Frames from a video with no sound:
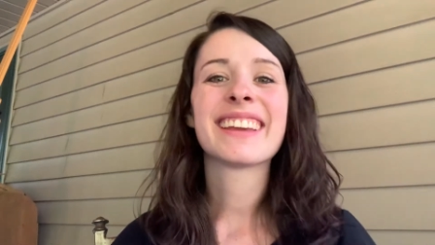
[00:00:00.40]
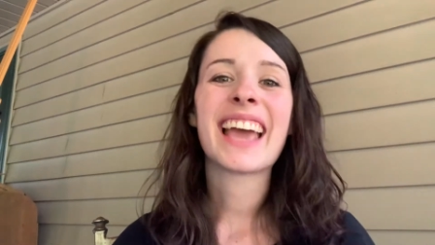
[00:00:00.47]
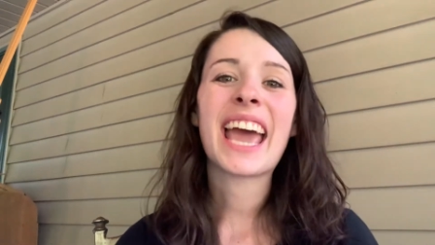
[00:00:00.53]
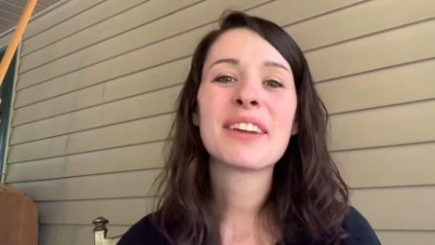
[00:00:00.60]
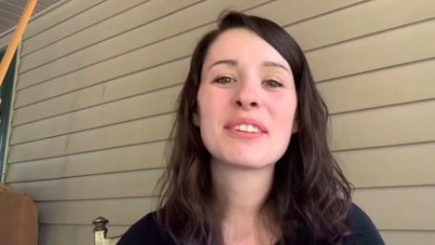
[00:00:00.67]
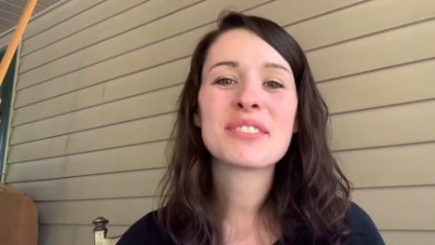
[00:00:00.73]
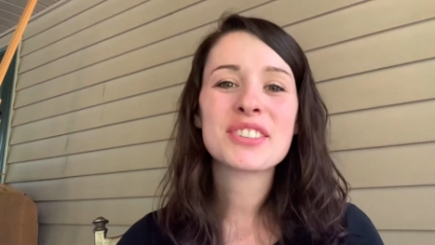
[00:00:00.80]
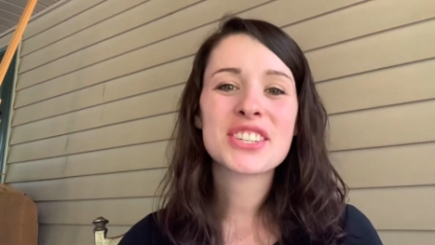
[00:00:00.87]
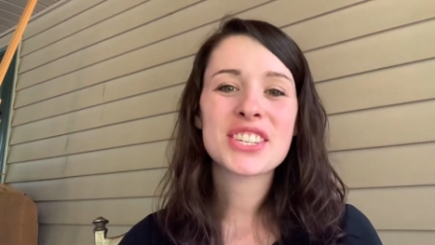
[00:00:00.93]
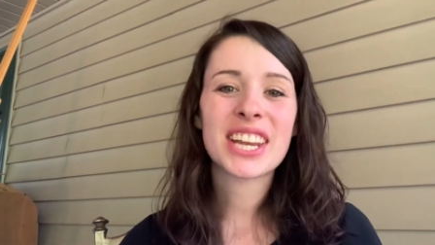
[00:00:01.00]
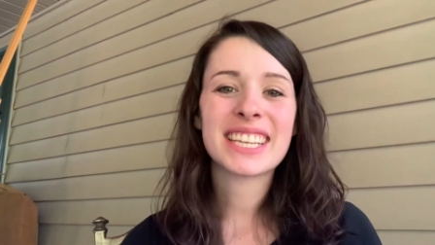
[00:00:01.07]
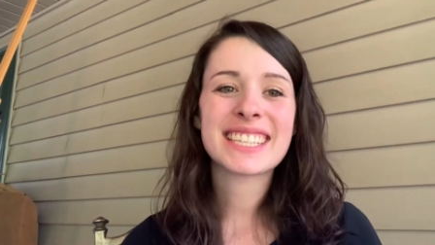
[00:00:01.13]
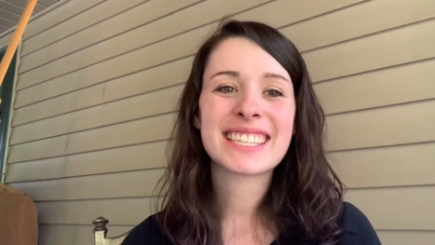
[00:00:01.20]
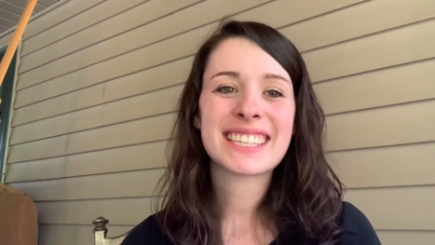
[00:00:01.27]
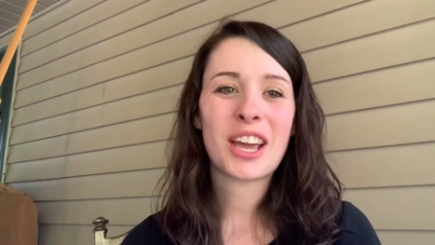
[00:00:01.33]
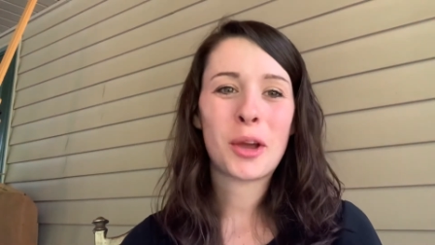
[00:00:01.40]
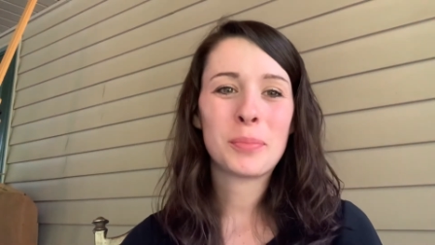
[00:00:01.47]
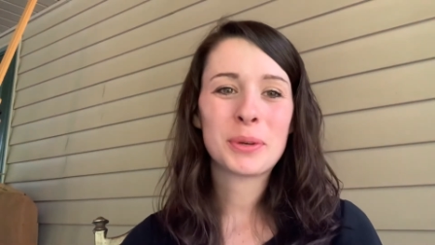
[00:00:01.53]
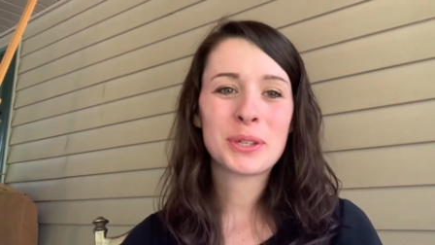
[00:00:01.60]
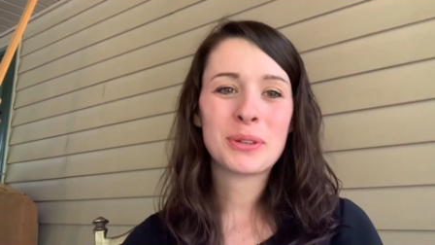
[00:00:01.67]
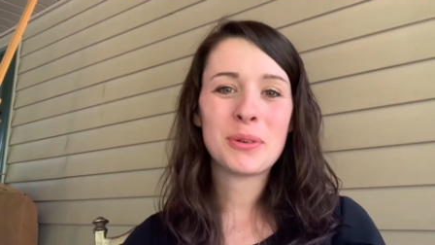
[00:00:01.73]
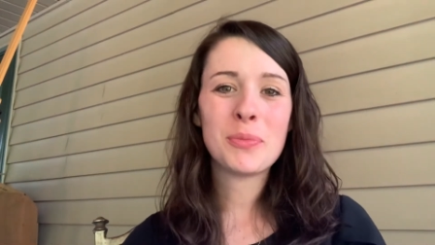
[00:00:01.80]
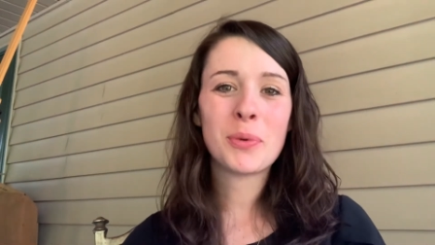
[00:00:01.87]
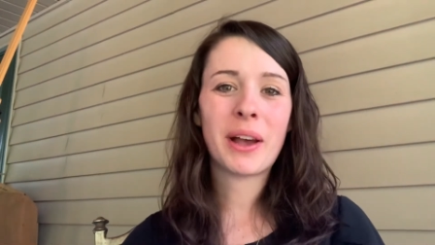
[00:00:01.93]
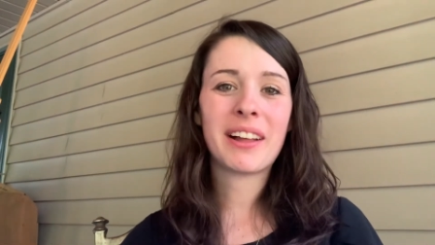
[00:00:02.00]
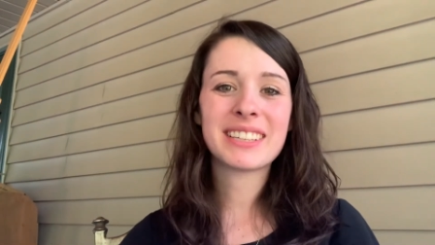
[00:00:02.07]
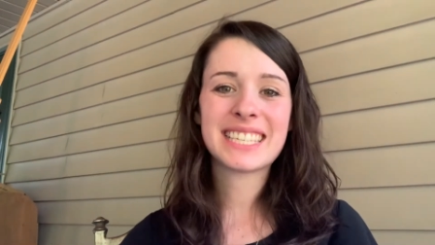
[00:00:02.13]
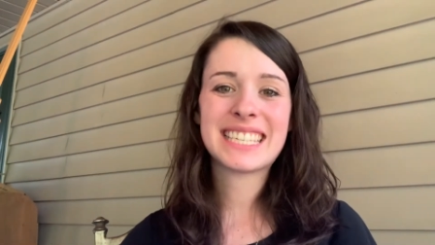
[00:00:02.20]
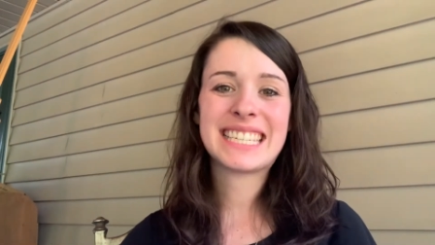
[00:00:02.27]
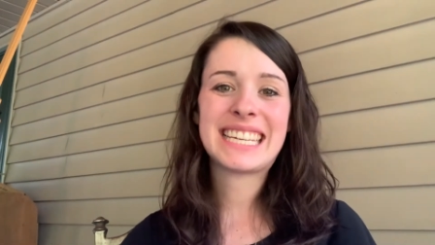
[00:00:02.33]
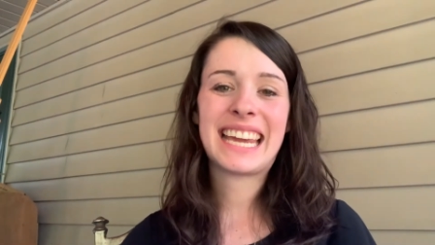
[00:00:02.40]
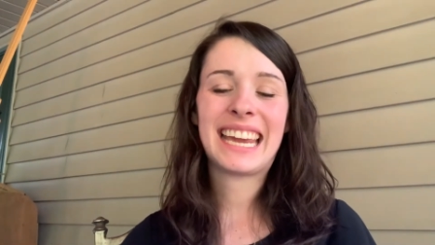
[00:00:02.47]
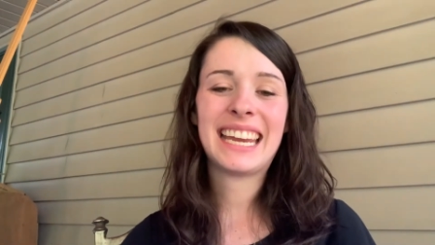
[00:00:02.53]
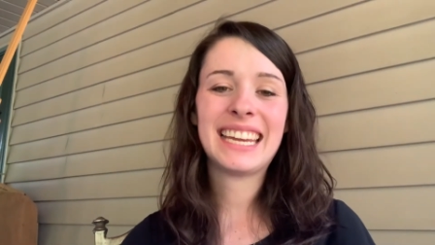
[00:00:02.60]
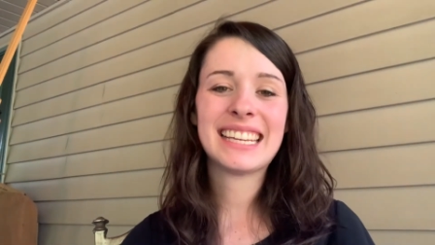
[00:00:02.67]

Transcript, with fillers: Hey Riverchase, I hope you're doing well today.